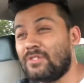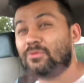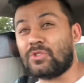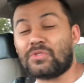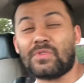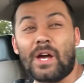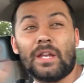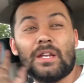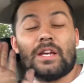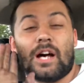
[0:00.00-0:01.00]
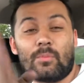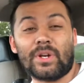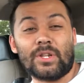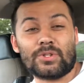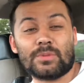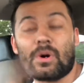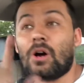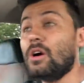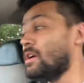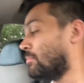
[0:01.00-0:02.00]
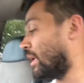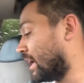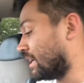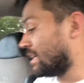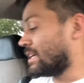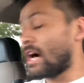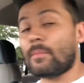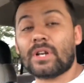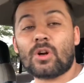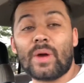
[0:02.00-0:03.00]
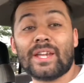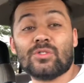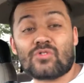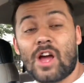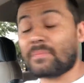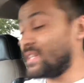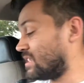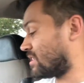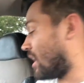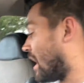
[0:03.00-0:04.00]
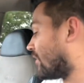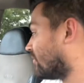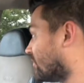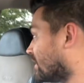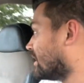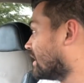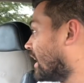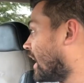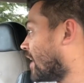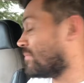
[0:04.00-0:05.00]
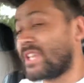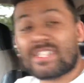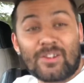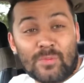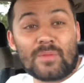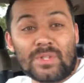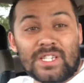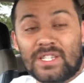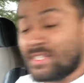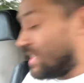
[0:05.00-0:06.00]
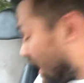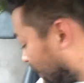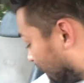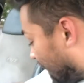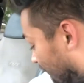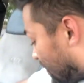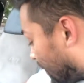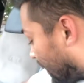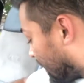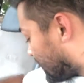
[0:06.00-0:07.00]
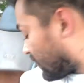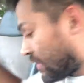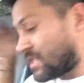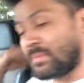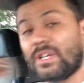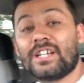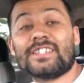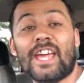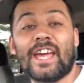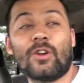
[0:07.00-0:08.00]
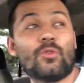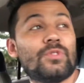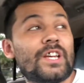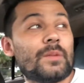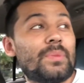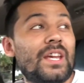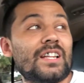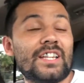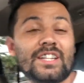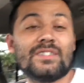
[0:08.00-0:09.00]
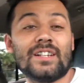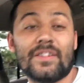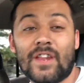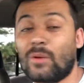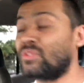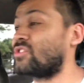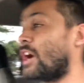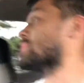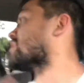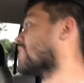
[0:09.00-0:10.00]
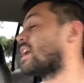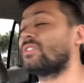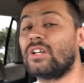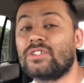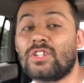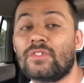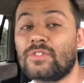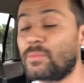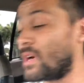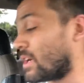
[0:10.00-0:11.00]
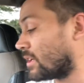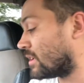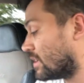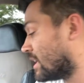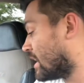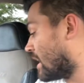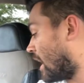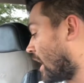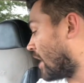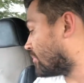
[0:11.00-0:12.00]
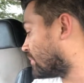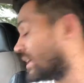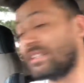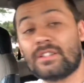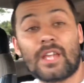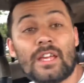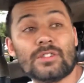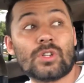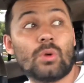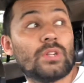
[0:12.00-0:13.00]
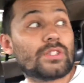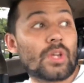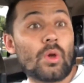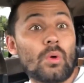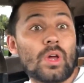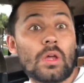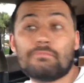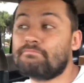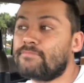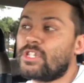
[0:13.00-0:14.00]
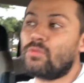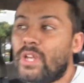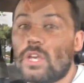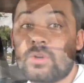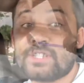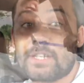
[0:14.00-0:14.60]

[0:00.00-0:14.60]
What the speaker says: which is fine. I'll bring those tomorrow. But I'm going to go ahead and drop these off because I remembered these. And the cam bearings and freeze plugs, and hopefully get a peek on the engine. And then I will drop the stock rods off tomorrow. But yeah, so let's go see if we can go. Just